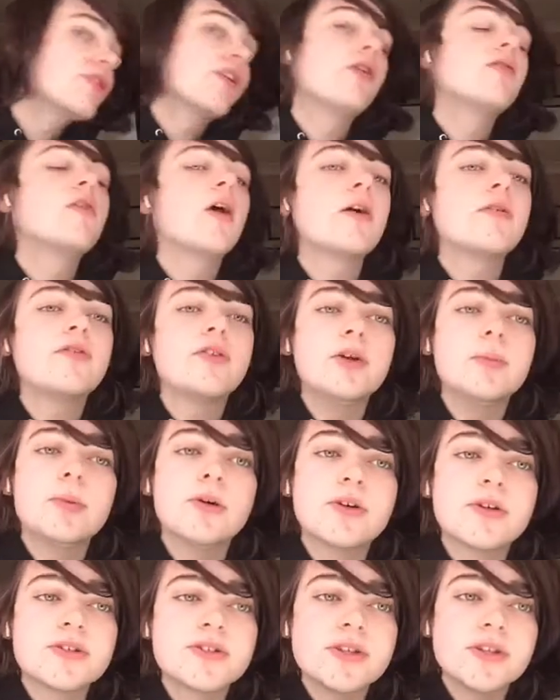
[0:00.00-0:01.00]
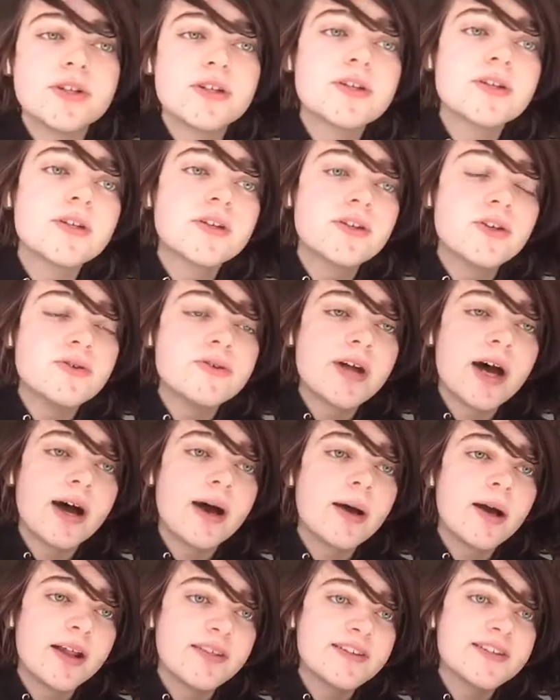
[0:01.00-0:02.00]
There are very few books that do
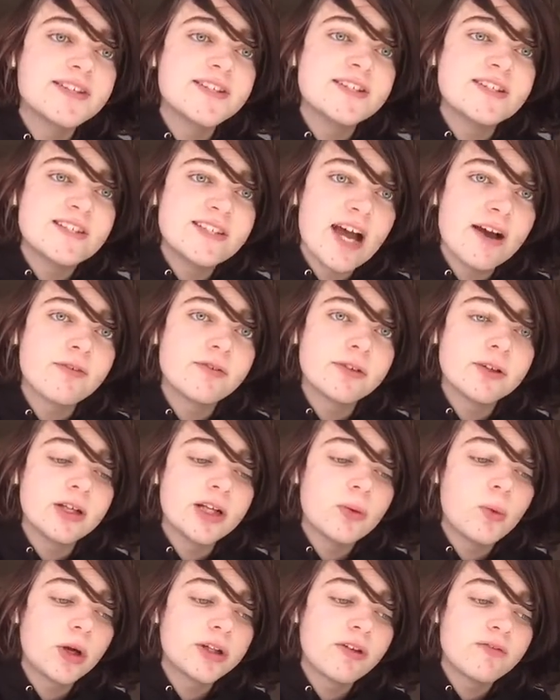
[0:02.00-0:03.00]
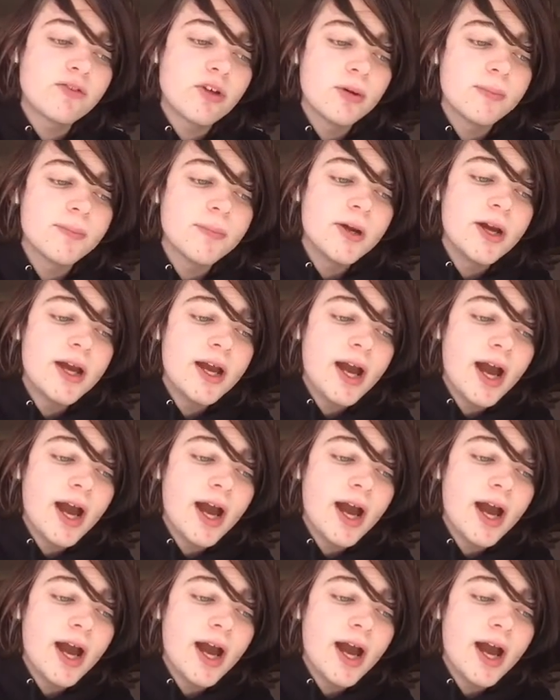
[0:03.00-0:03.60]
that, and this is definitely one of them,